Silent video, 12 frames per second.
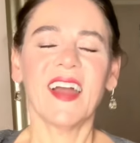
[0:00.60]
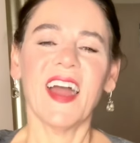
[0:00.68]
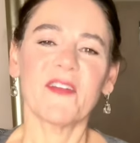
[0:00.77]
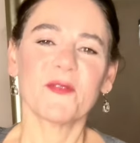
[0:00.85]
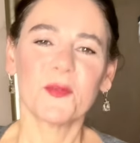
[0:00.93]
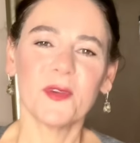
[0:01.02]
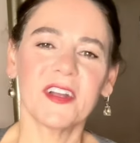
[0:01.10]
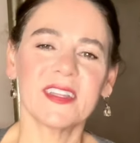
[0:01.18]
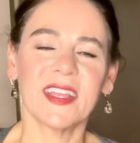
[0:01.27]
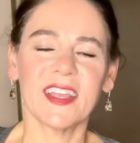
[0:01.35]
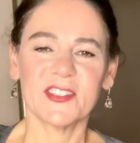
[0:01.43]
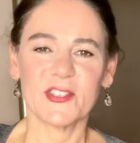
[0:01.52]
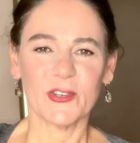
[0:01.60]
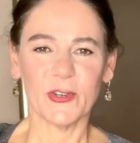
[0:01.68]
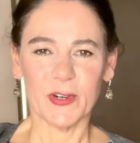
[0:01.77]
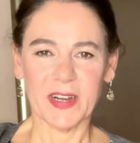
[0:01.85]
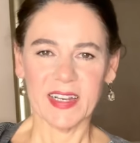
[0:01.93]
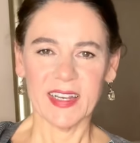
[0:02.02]
Hi everyone, it's
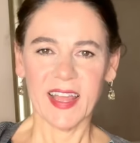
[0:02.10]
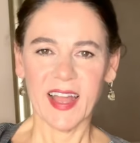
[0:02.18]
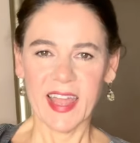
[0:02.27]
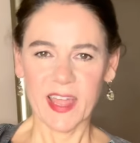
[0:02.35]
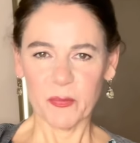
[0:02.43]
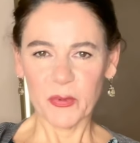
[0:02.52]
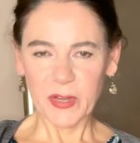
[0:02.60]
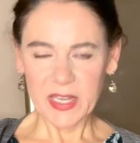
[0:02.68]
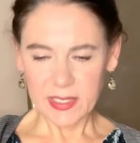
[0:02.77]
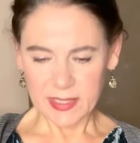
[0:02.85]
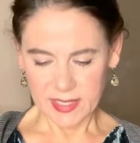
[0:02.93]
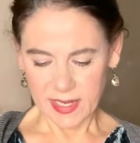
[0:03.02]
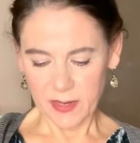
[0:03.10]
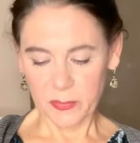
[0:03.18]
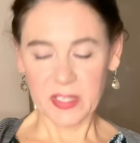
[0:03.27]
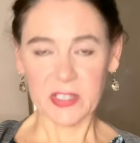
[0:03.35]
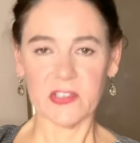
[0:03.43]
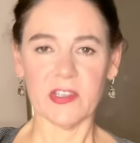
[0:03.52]
Lauren. I am putting a
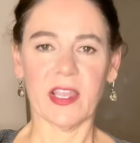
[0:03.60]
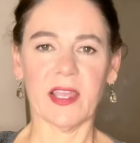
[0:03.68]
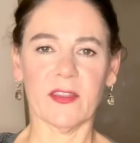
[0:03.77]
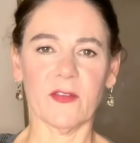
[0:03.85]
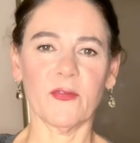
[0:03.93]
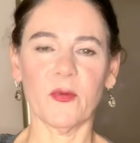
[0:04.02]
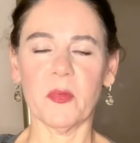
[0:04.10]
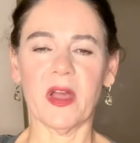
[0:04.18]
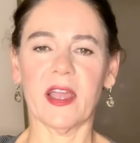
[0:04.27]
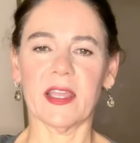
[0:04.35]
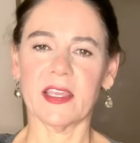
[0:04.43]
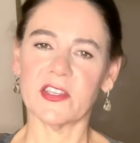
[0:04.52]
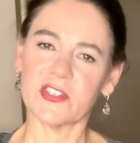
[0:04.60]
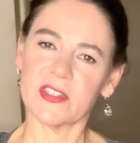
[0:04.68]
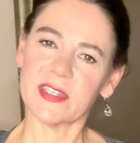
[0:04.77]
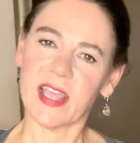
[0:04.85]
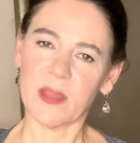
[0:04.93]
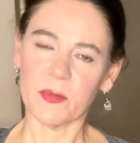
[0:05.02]
centerpiece together for my
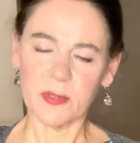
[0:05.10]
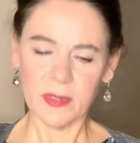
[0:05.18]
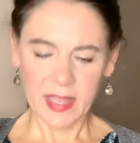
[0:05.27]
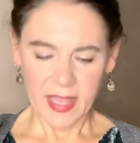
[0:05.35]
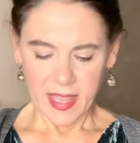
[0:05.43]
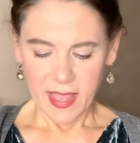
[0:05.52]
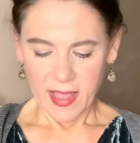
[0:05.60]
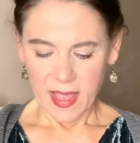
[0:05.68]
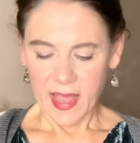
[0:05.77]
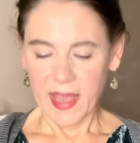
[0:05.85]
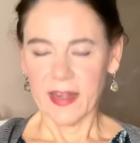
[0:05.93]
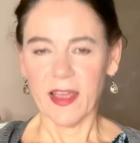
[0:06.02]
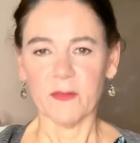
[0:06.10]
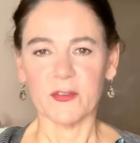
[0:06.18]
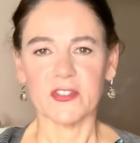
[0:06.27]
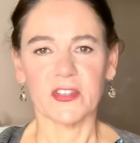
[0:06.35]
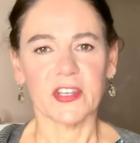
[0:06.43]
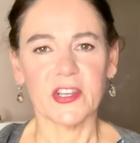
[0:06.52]
kitchen table and I
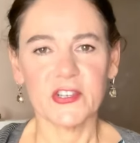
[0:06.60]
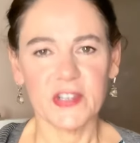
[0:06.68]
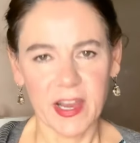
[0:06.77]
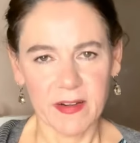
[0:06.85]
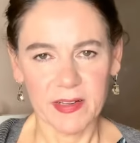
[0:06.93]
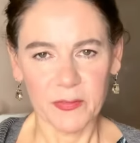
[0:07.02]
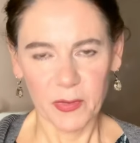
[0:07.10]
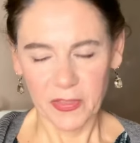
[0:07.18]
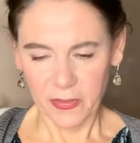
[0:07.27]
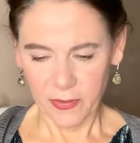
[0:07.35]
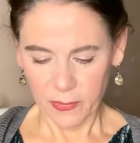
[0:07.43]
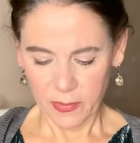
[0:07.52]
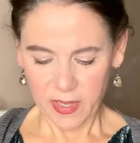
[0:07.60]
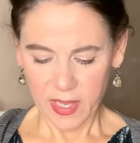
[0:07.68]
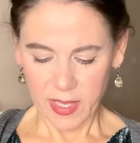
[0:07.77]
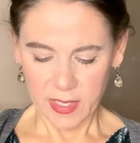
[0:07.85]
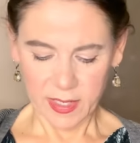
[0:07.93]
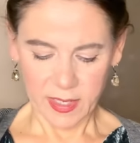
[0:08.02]
was going to share it with you.
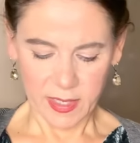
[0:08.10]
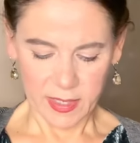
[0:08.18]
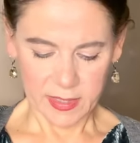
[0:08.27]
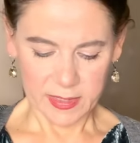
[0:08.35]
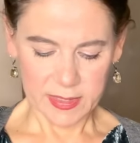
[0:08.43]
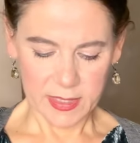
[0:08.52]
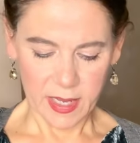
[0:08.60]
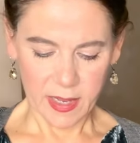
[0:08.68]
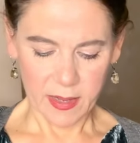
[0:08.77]
It is